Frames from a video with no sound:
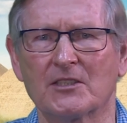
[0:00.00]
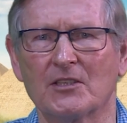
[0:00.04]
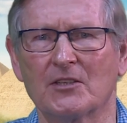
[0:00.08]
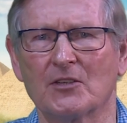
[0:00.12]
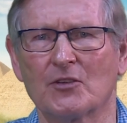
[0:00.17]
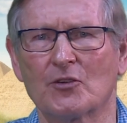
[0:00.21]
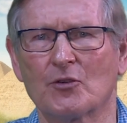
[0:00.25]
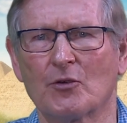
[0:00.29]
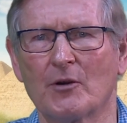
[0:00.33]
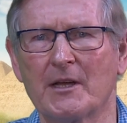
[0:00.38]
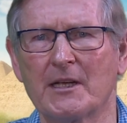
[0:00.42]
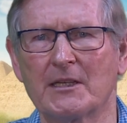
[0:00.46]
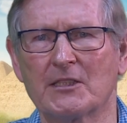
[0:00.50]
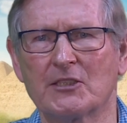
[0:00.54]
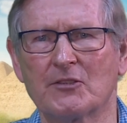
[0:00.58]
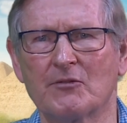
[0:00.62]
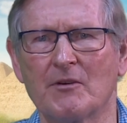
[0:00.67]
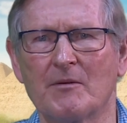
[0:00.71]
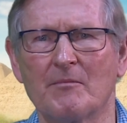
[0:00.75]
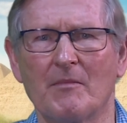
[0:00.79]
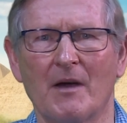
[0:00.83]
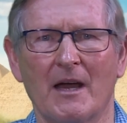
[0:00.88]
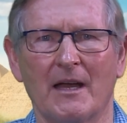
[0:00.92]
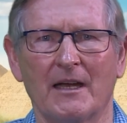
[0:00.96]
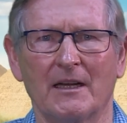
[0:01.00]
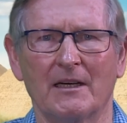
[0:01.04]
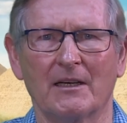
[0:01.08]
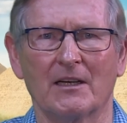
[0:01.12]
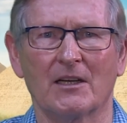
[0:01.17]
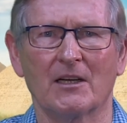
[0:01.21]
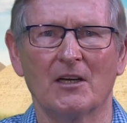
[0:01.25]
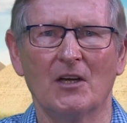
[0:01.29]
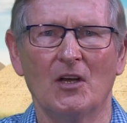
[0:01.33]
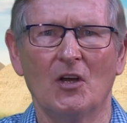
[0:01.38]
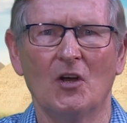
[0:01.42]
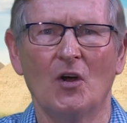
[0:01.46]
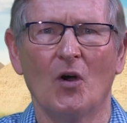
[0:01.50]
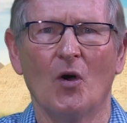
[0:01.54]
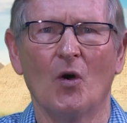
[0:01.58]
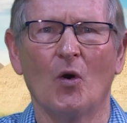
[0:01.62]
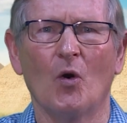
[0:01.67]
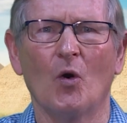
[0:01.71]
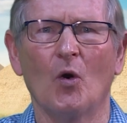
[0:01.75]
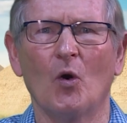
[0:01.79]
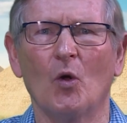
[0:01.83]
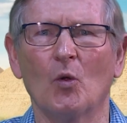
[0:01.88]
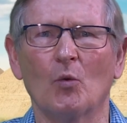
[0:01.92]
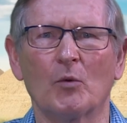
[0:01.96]
and trees remained,
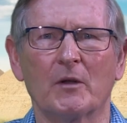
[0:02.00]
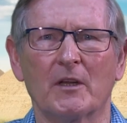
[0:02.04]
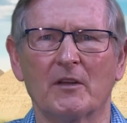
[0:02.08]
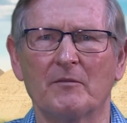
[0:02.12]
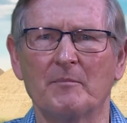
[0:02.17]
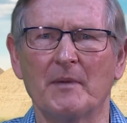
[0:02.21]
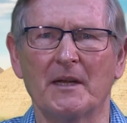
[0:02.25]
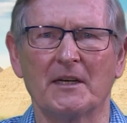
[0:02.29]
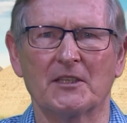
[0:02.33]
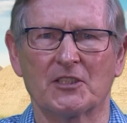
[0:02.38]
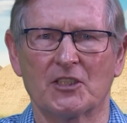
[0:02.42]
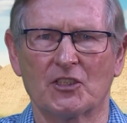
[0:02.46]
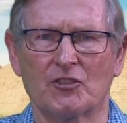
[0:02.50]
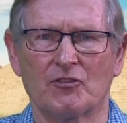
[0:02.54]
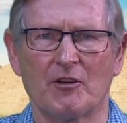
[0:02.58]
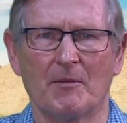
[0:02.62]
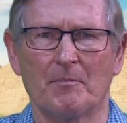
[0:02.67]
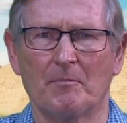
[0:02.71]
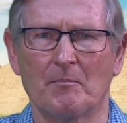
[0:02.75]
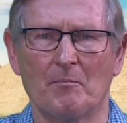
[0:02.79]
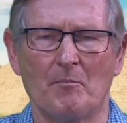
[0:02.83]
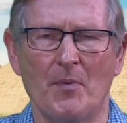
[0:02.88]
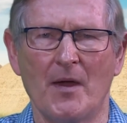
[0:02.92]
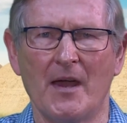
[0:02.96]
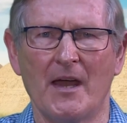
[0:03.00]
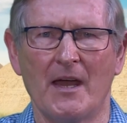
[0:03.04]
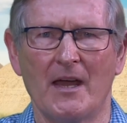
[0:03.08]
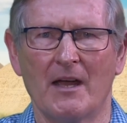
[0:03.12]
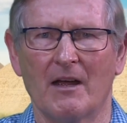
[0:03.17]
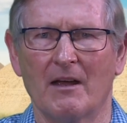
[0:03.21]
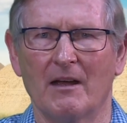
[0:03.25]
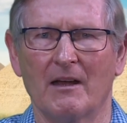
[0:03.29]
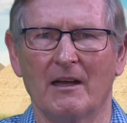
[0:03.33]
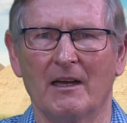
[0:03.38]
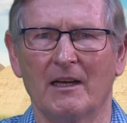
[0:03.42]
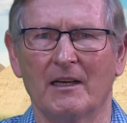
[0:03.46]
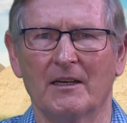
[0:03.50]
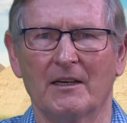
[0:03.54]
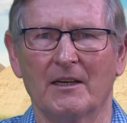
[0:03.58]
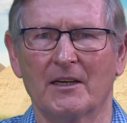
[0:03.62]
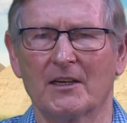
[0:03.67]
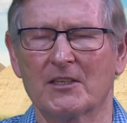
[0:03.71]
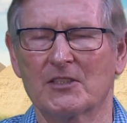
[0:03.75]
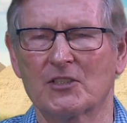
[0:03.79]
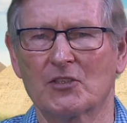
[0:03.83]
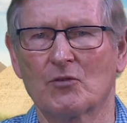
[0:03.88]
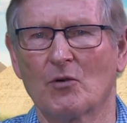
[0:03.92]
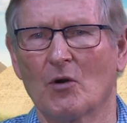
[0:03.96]
all would have been stripped bare and
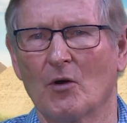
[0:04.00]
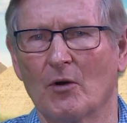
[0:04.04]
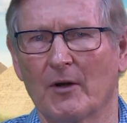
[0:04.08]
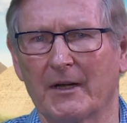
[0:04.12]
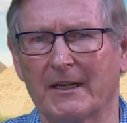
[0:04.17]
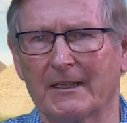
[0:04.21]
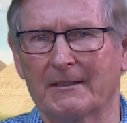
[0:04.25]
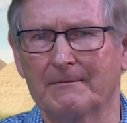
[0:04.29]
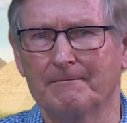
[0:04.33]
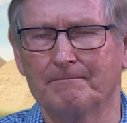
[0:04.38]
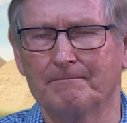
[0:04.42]
destroyed.